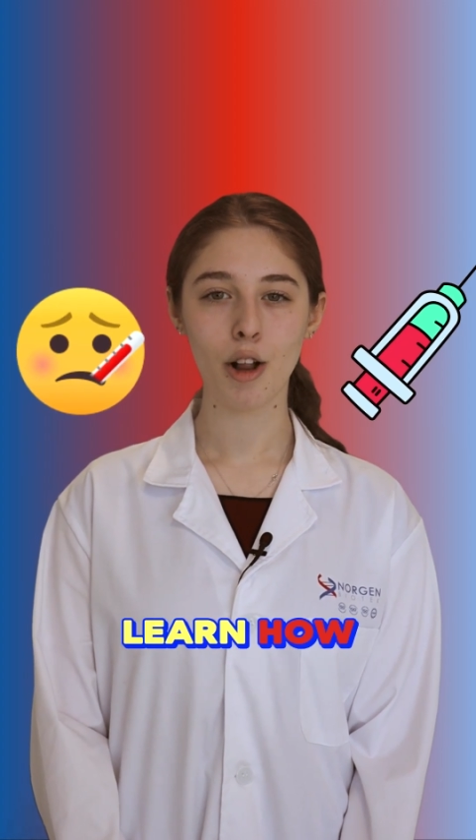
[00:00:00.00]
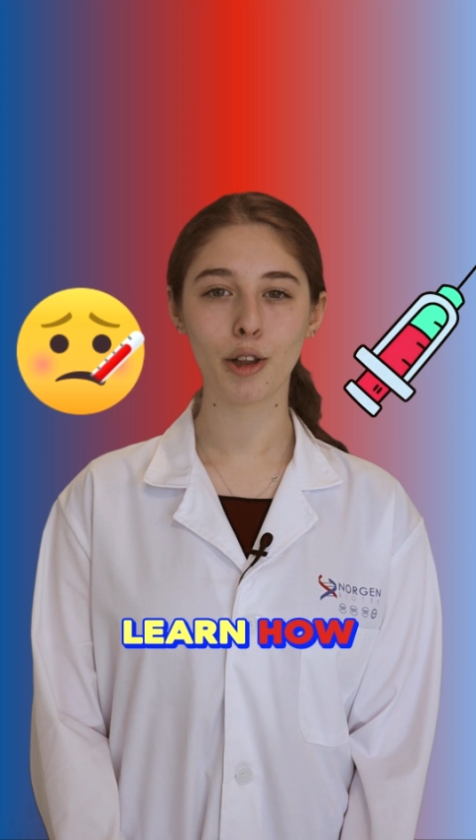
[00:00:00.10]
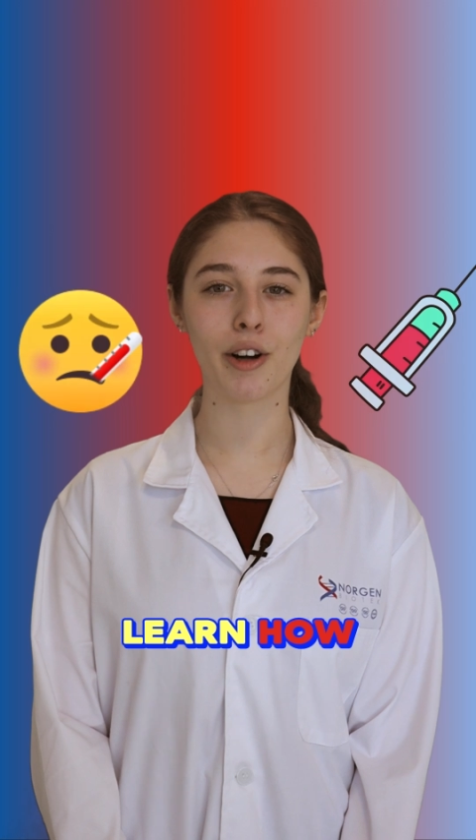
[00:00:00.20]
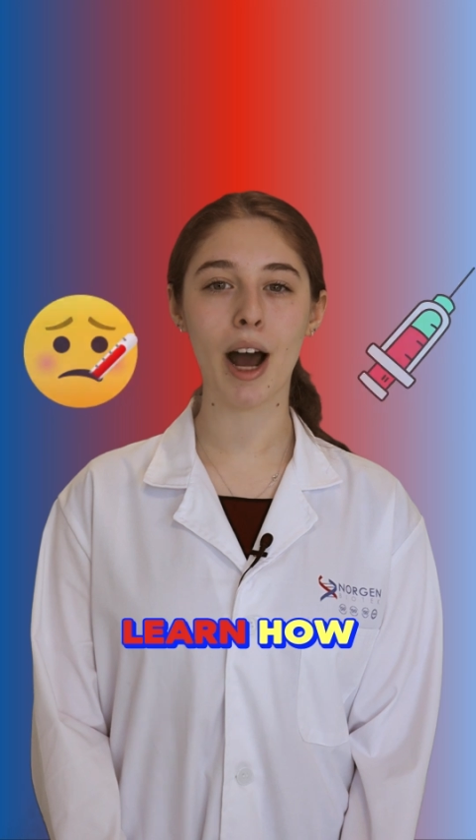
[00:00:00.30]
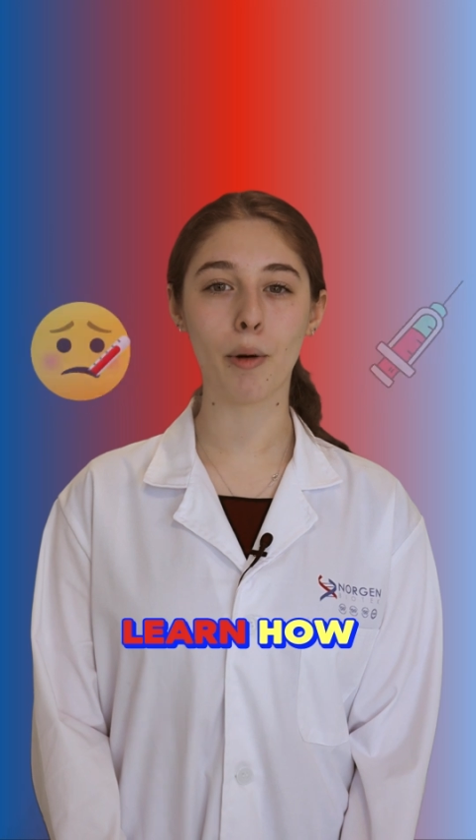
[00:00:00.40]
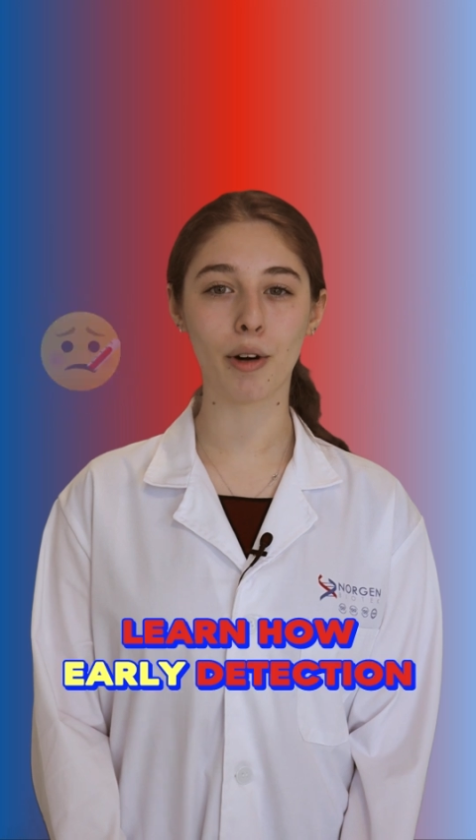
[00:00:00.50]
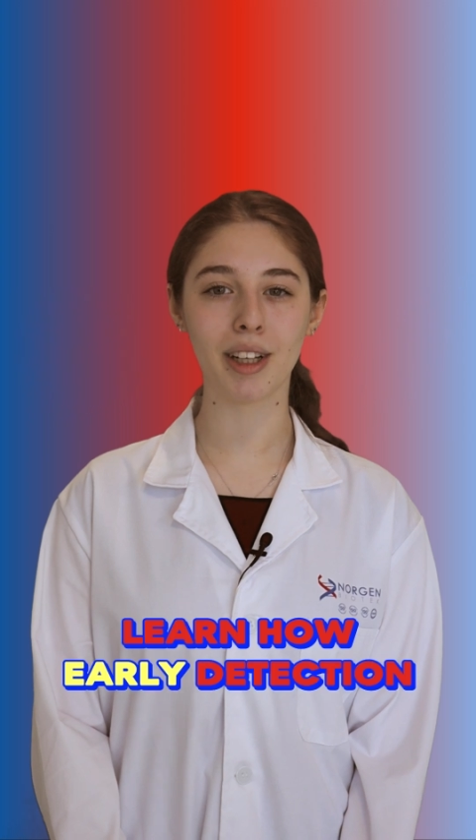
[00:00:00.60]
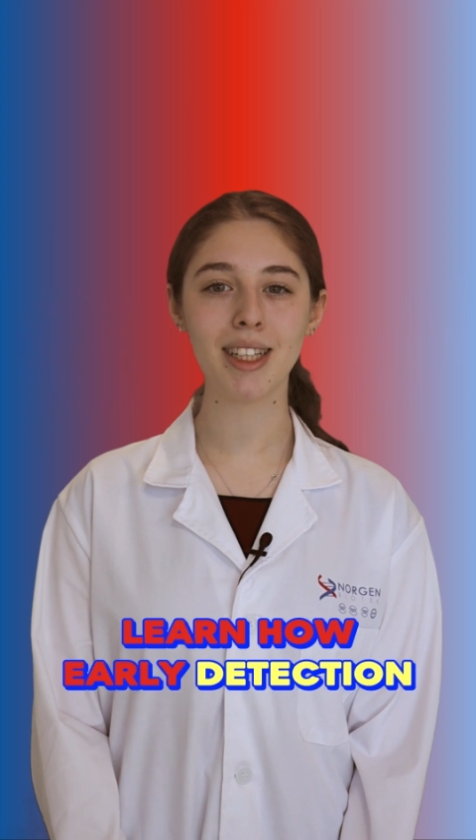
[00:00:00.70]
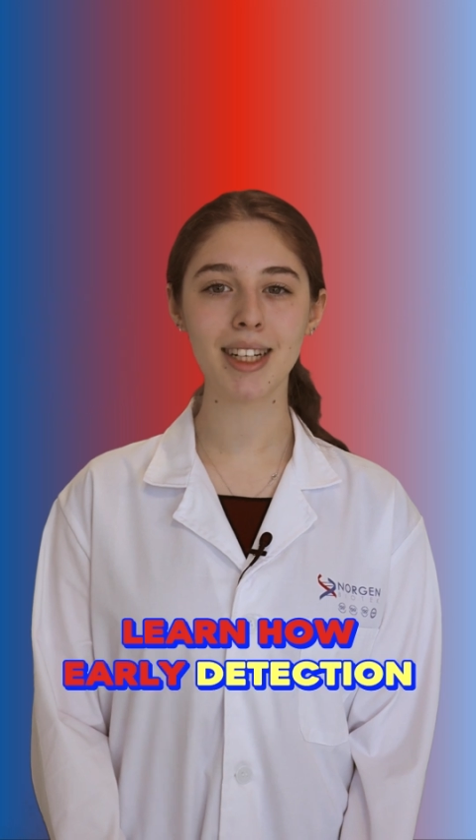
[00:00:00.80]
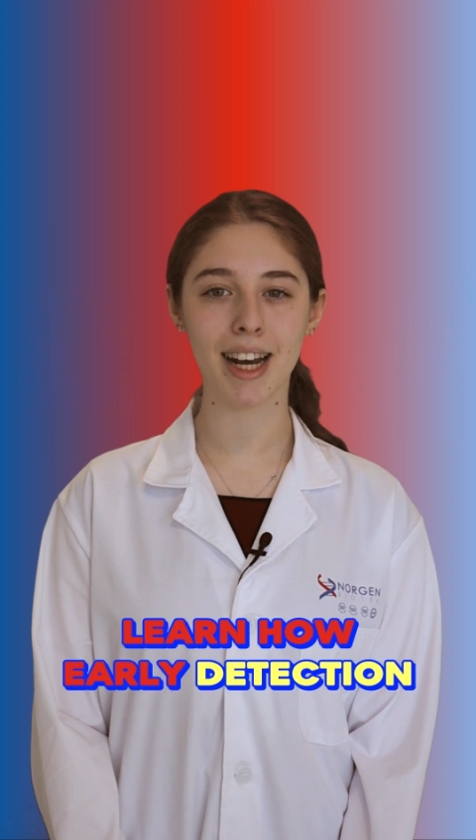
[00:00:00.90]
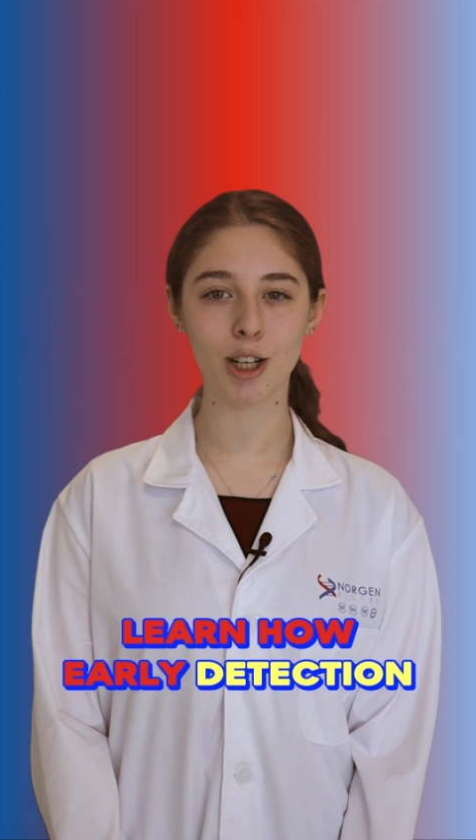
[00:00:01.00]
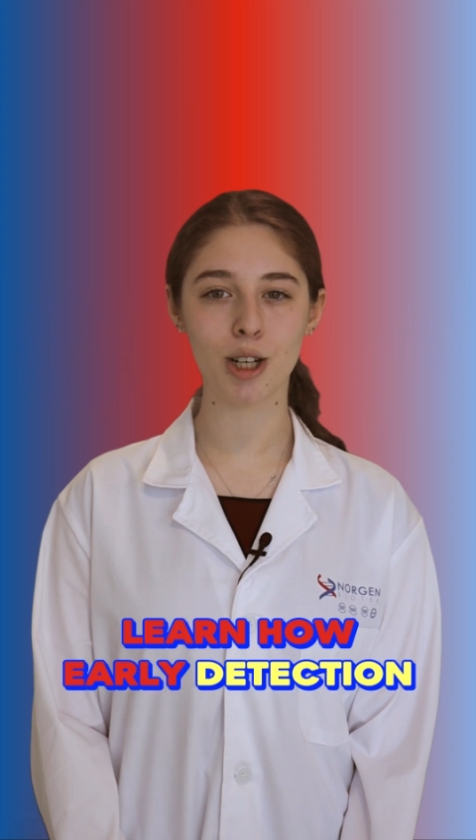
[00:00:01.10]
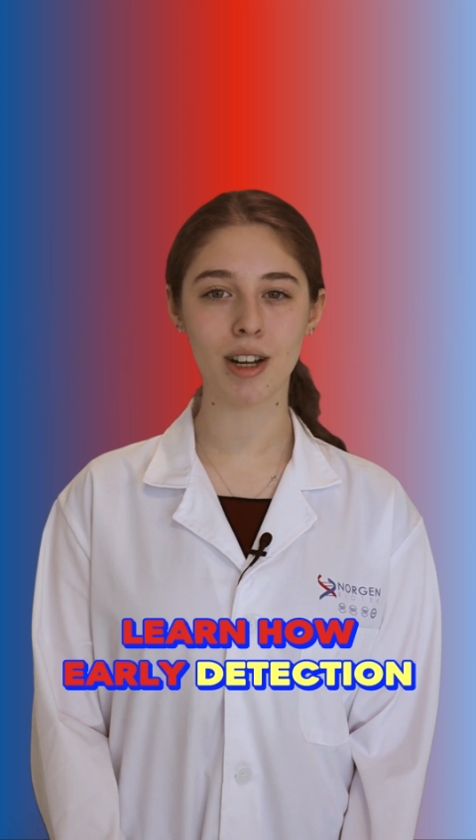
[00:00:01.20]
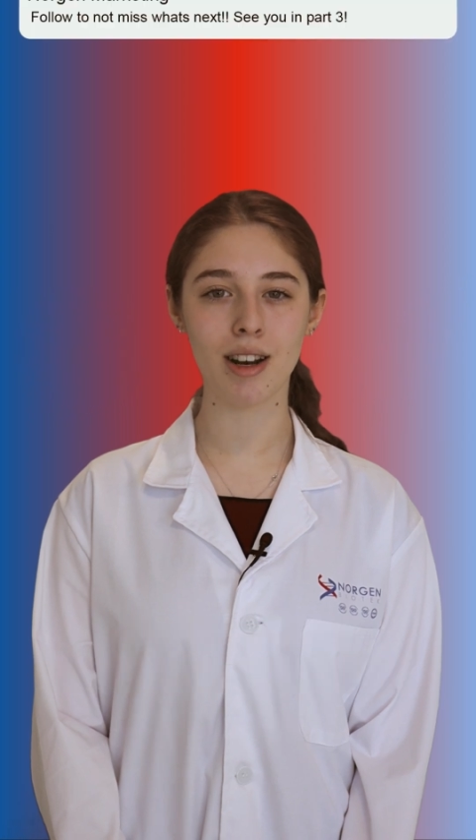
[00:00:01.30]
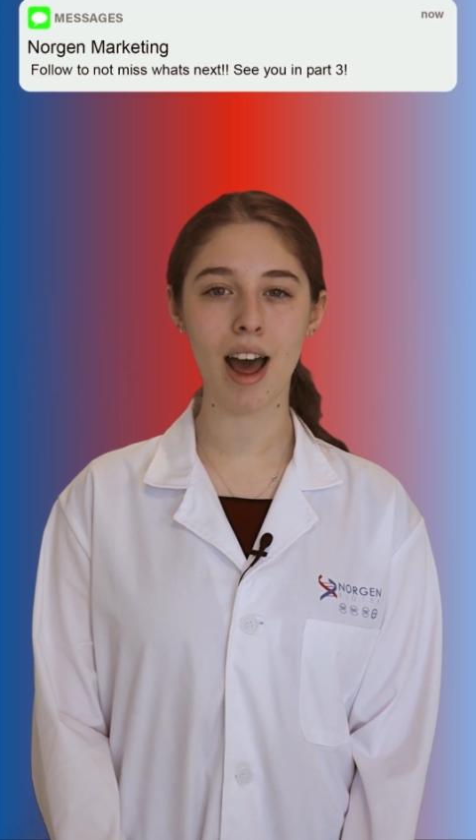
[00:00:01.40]
Learn how early
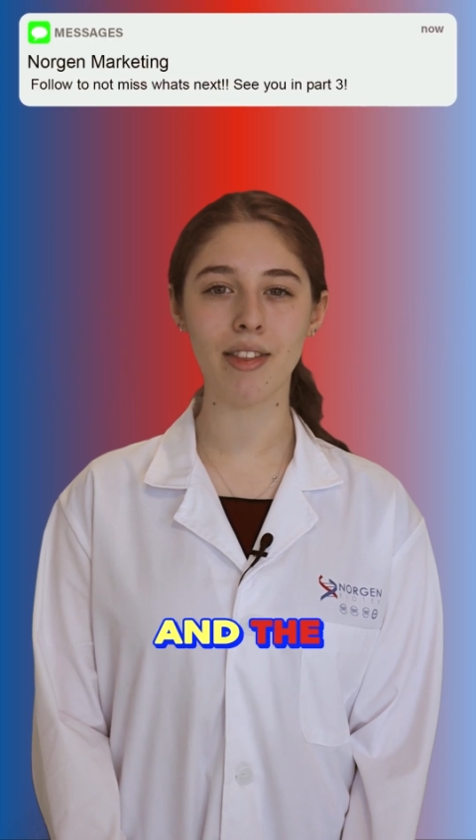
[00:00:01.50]
detection